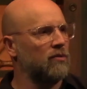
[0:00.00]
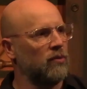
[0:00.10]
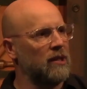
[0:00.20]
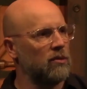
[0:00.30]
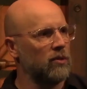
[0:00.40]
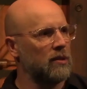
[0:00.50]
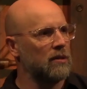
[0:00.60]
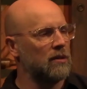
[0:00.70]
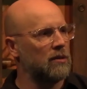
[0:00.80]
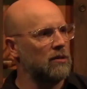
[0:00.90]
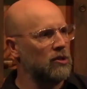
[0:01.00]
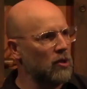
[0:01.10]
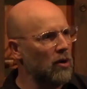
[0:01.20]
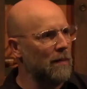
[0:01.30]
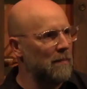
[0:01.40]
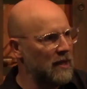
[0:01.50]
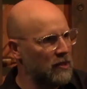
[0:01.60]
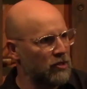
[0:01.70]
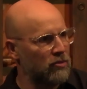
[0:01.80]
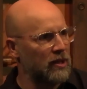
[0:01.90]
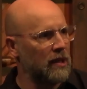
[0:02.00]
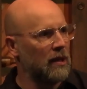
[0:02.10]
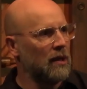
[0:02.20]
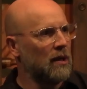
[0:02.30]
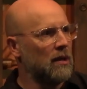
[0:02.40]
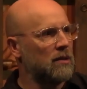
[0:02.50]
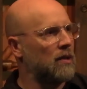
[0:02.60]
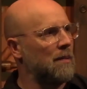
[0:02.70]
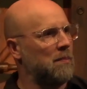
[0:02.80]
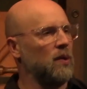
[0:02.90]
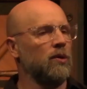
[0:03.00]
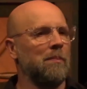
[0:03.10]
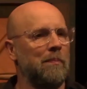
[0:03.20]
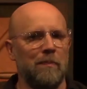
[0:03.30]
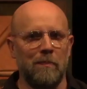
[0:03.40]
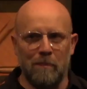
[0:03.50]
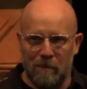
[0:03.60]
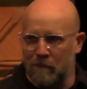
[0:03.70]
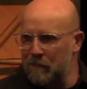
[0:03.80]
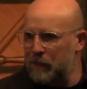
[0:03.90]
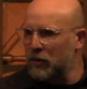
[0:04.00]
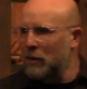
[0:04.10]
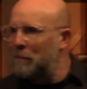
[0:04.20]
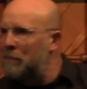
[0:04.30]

their resources to start a ministry, to then build a